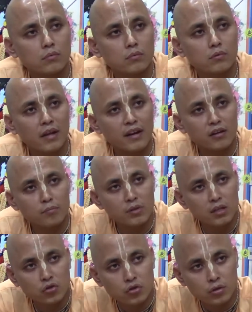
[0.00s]
sandy
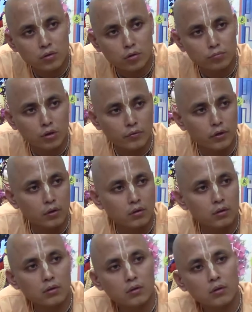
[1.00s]
beach of the river
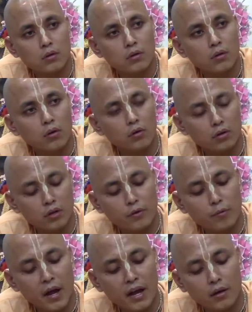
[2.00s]
or a river
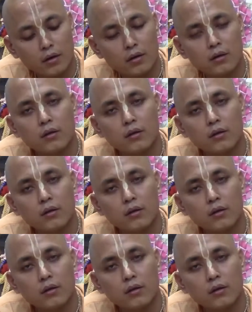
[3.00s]
bank,